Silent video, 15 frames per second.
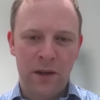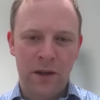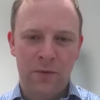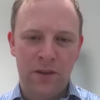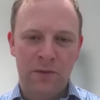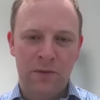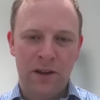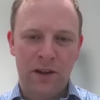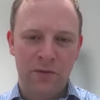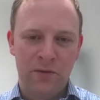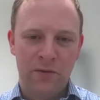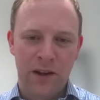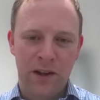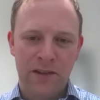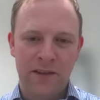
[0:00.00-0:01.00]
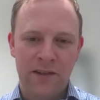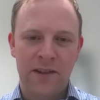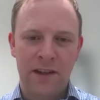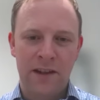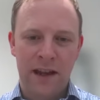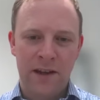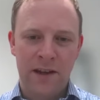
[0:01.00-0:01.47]
as a medical device just
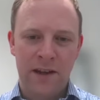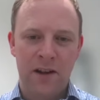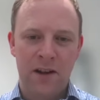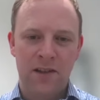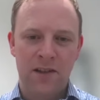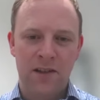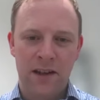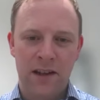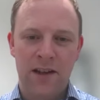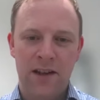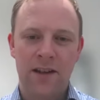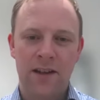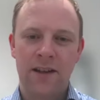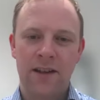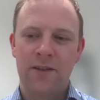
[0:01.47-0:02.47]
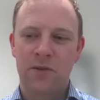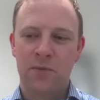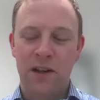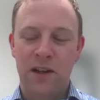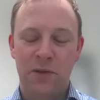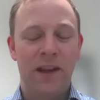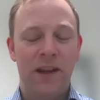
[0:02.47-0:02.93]
at the end of last year, which
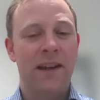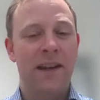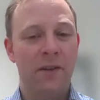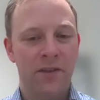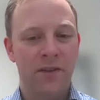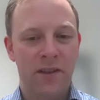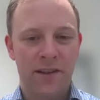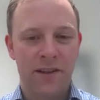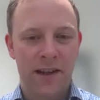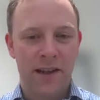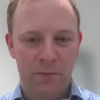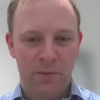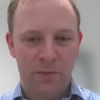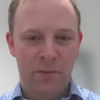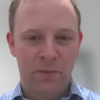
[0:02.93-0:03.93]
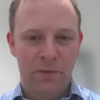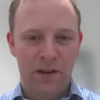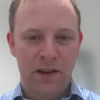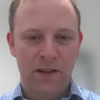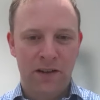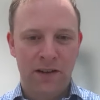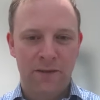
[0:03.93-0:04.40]
means we can now start selling Bleepa in
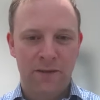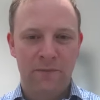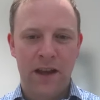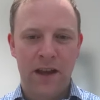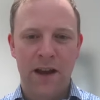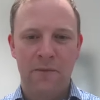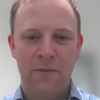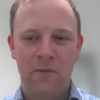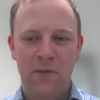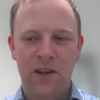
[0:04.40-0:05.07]
India, um, which is